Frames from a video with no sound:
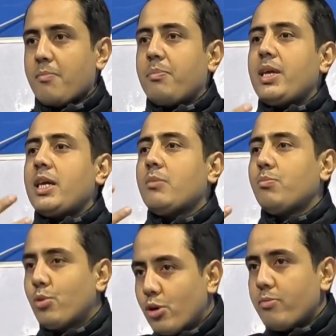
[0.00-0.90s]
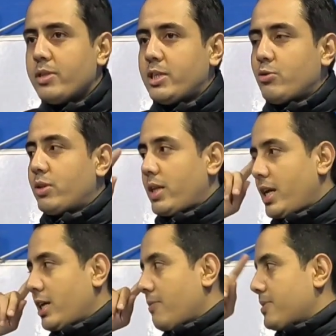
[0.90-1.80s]
Being bored means you
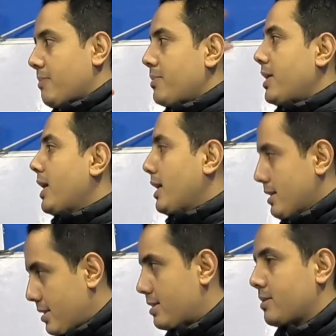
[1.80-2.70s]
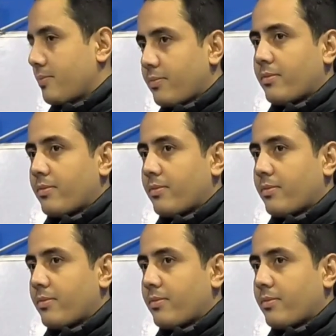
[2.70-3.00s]
think of something else.